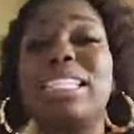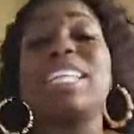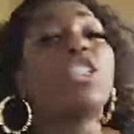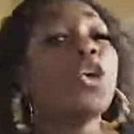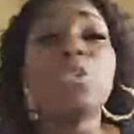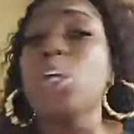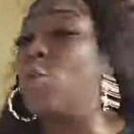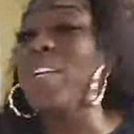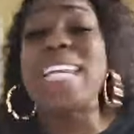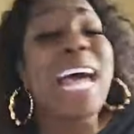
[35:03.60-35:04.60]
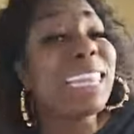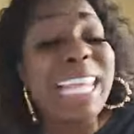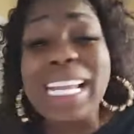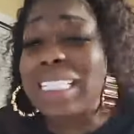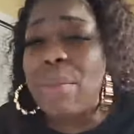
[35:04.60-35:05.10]
this, you do
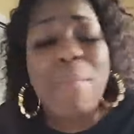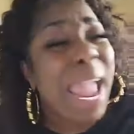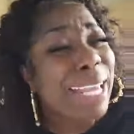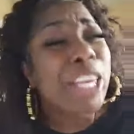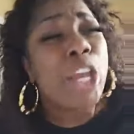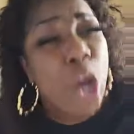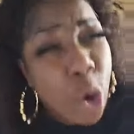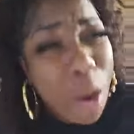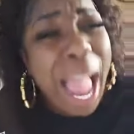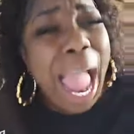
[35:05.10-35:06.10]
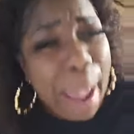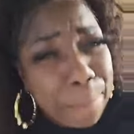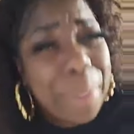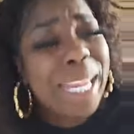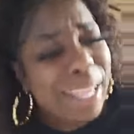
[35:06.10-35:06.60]
nothing to make you happy.